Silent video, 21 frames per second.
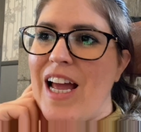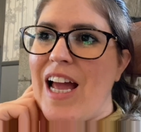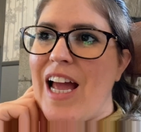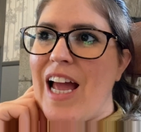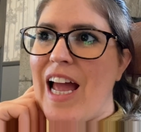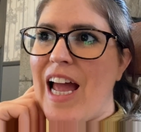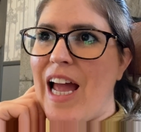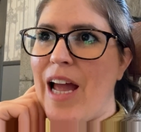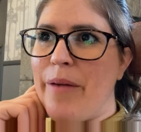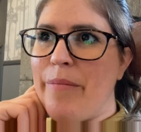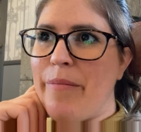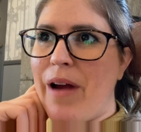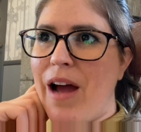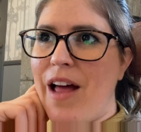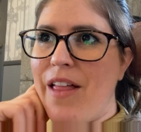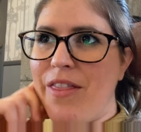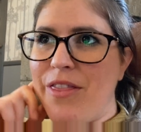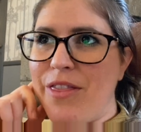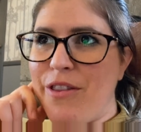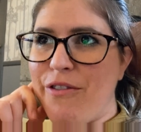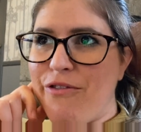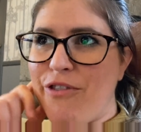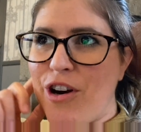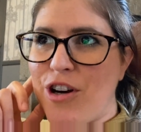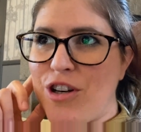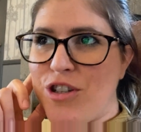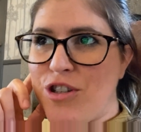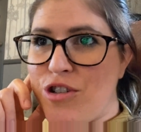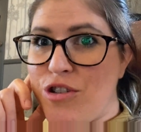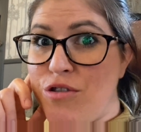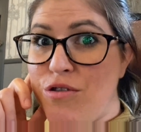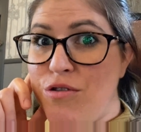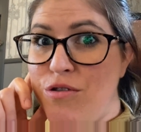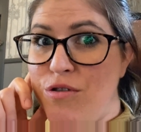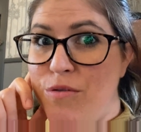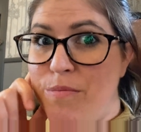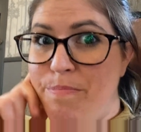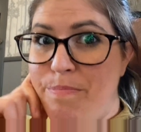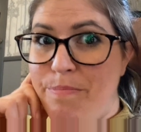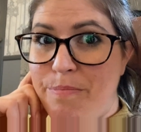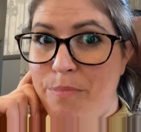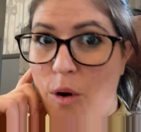And the first 2
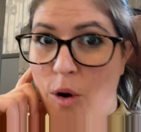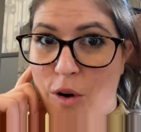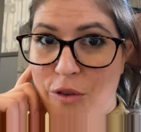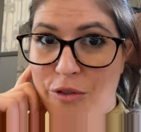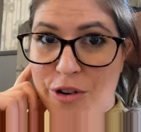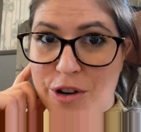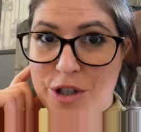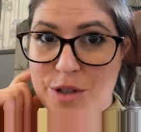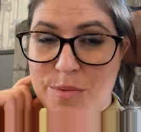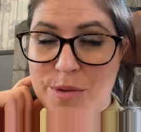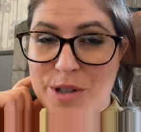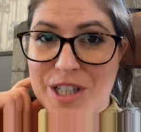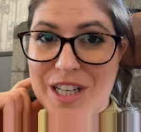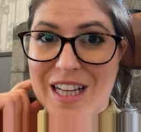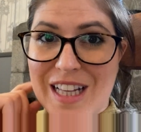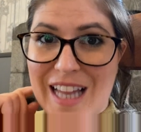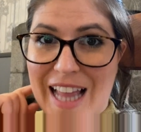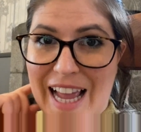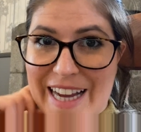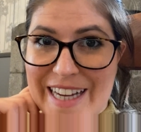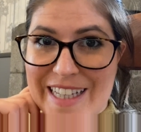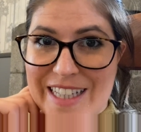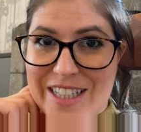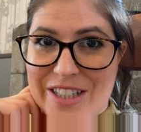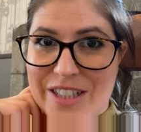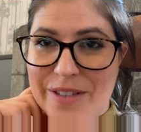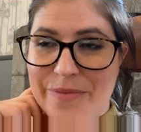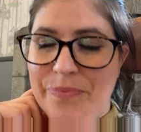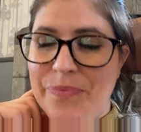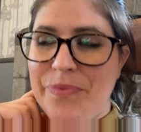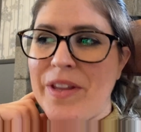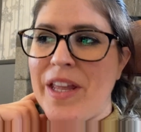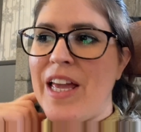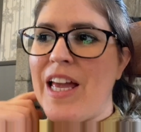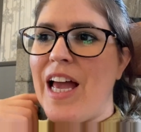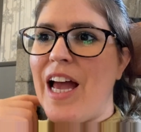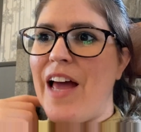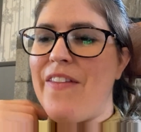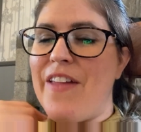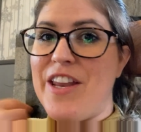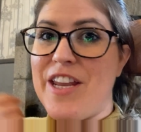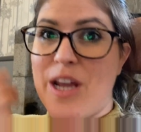offers were declined.
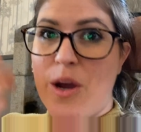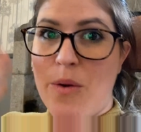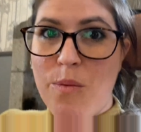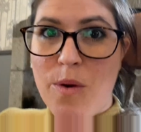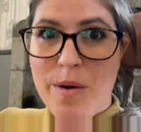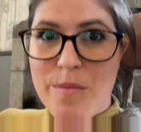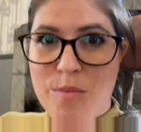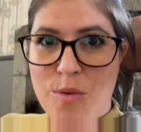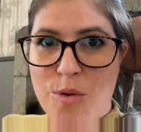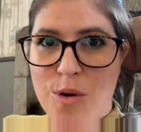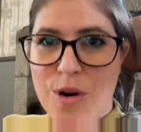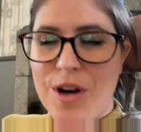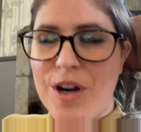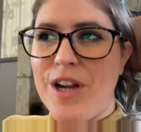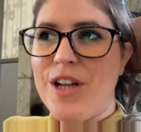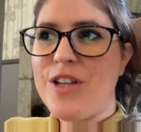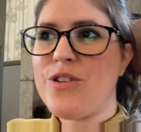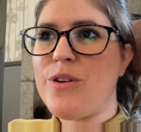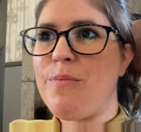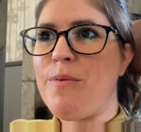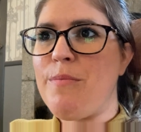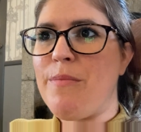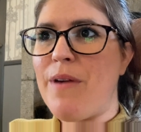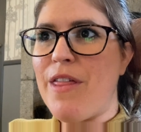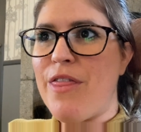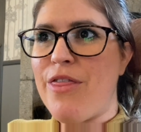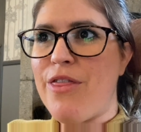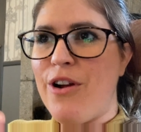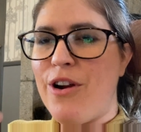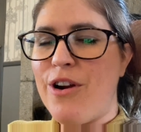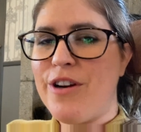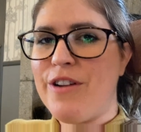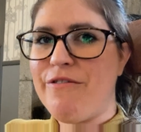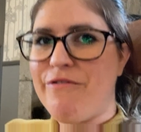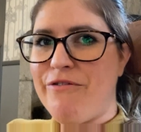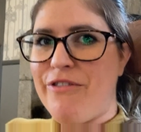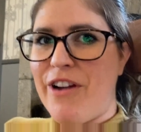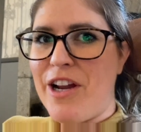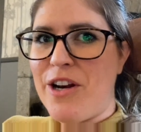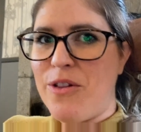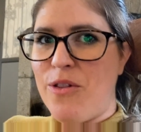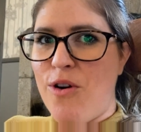And then you get one more. So I put my third and
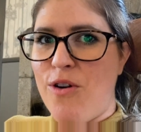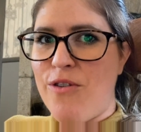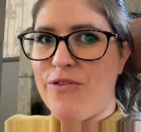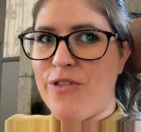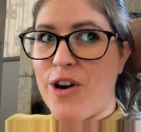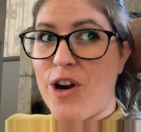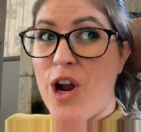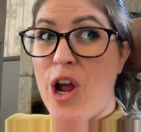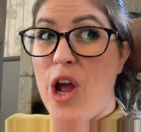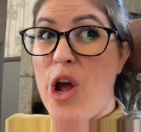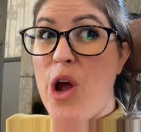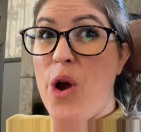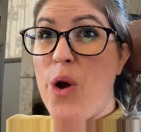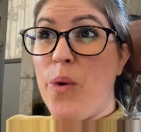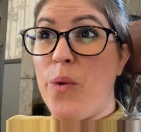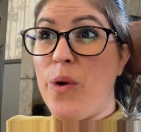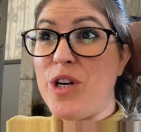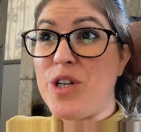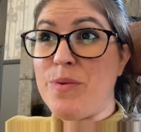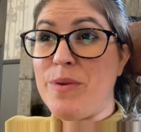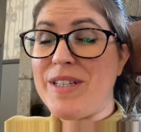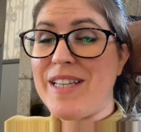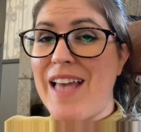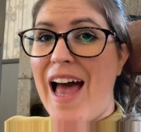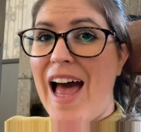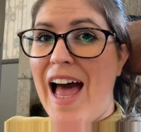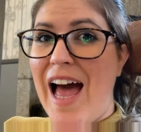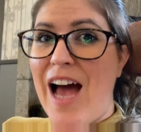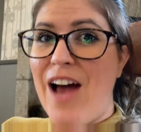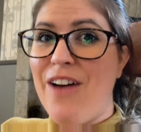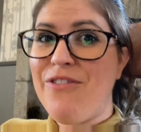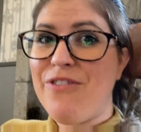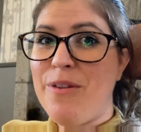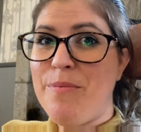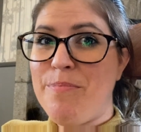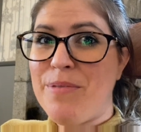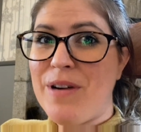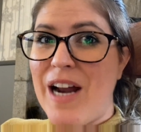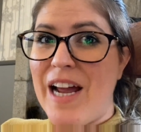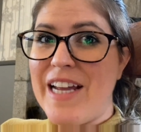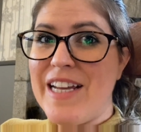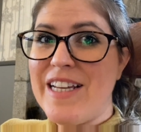final offer, which was half the
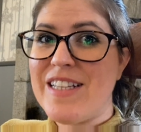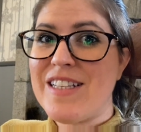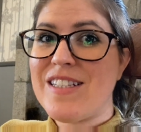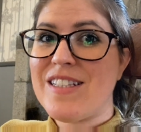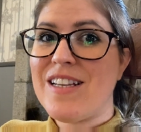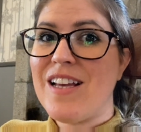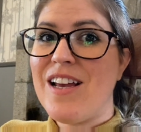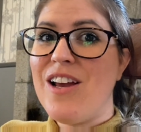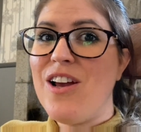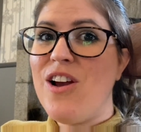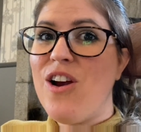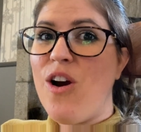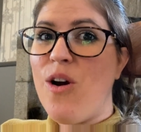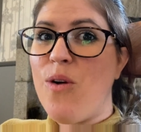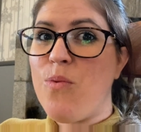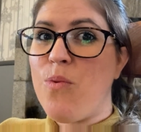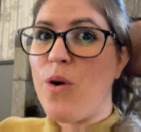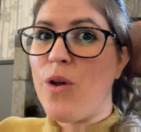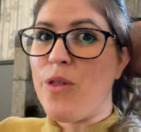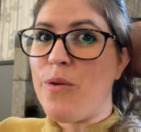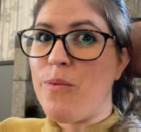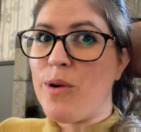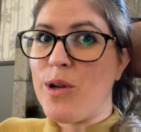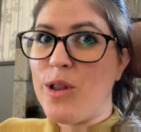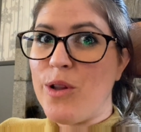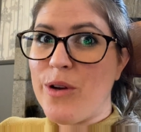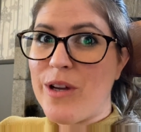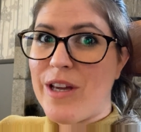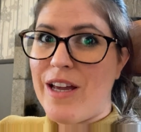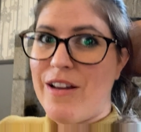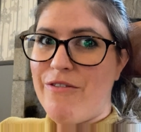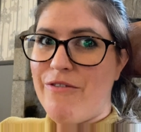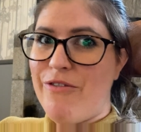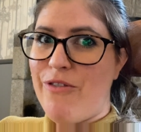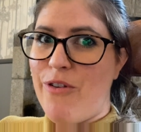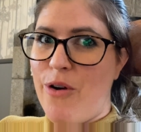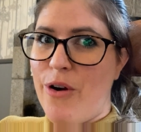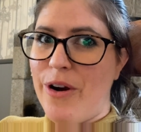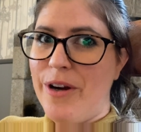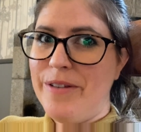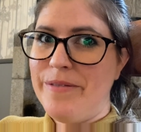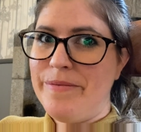price of what they were looking
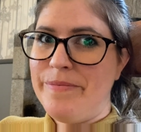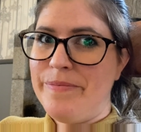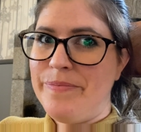for.